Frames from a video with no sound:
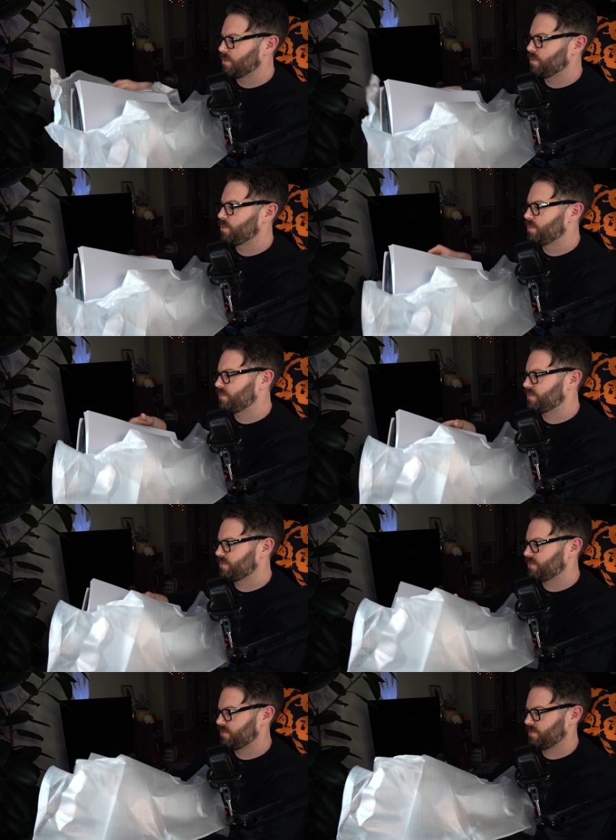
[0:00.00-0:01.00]

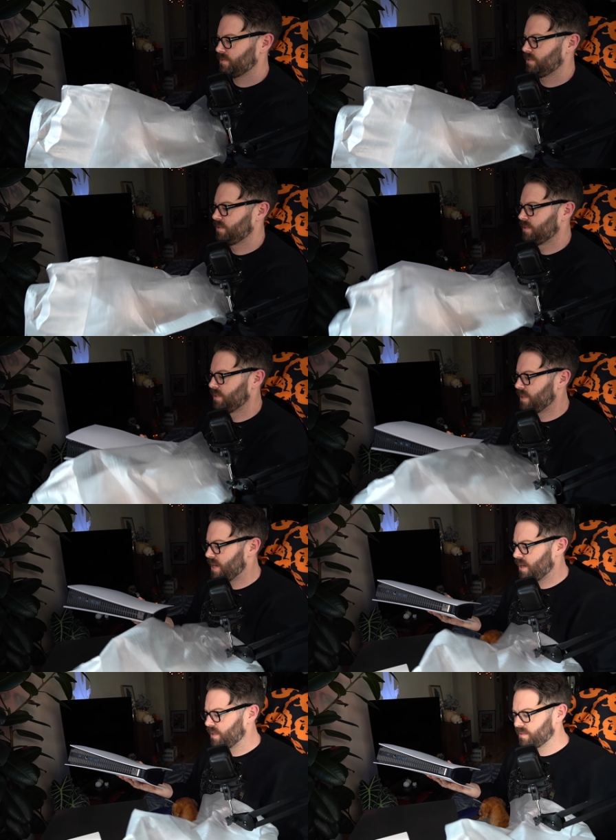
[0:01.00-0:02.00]
Oof.
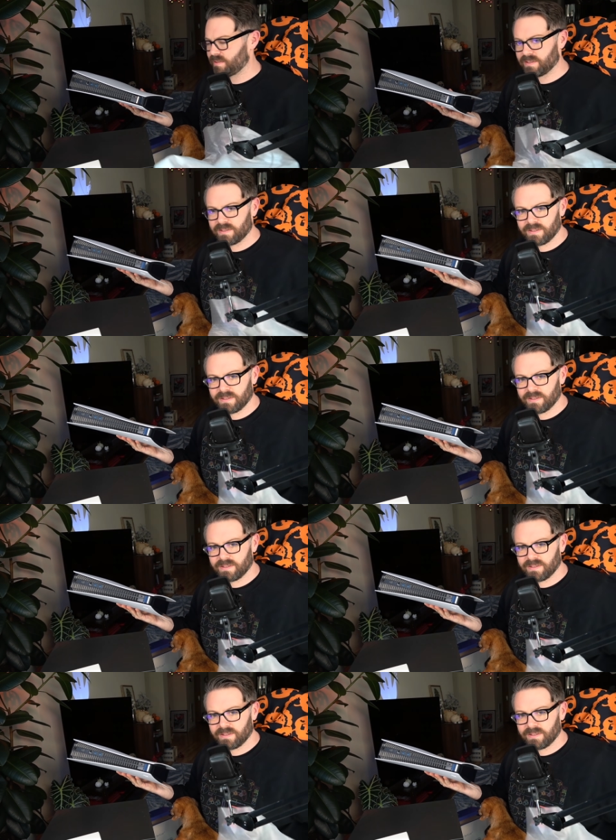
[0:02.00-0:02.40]
There it is.